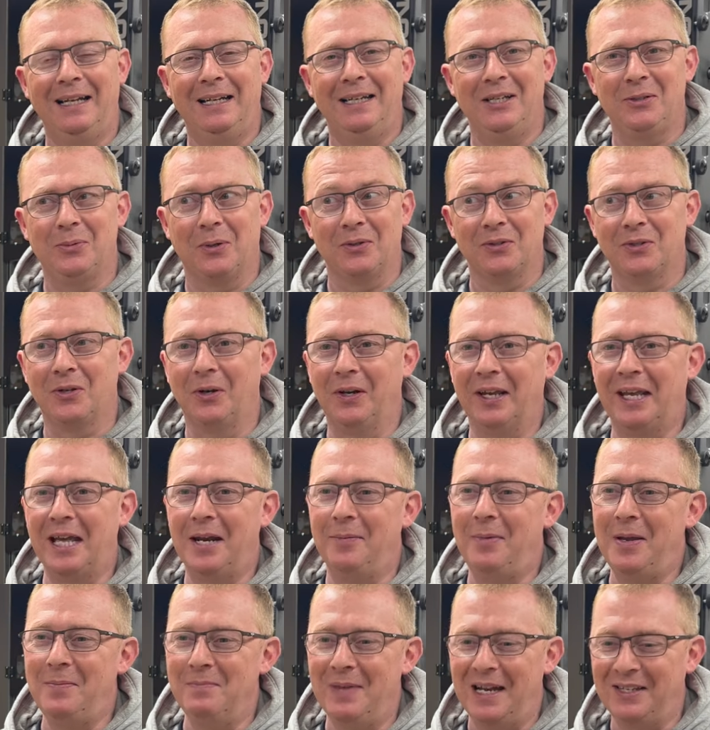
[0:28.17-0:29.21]
This one's going to get
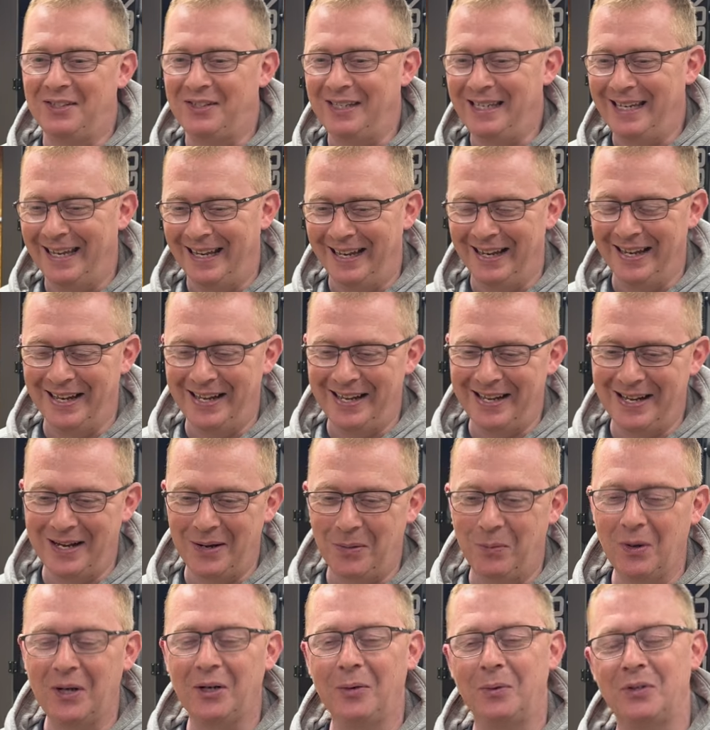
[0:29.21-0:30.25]
a bit messy.
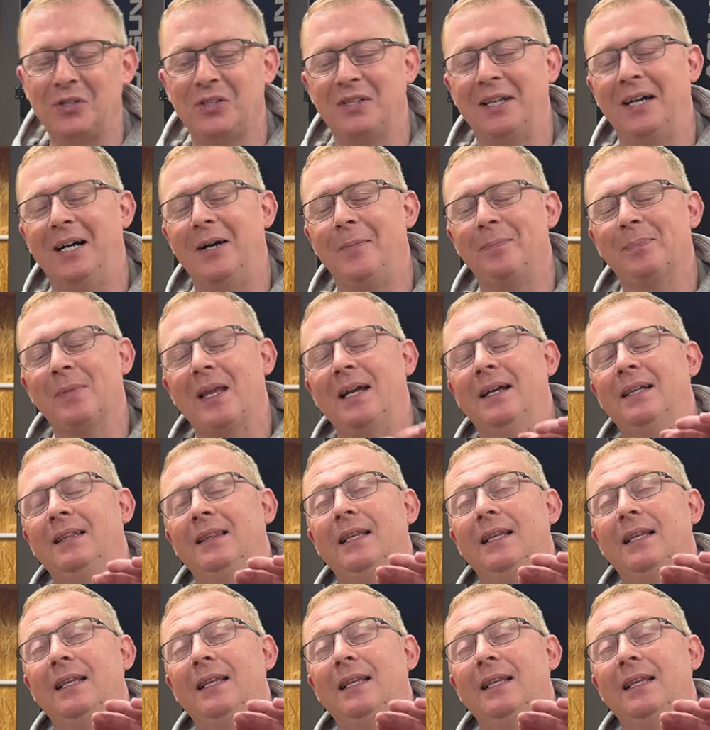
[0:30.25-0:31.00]
Where do I start?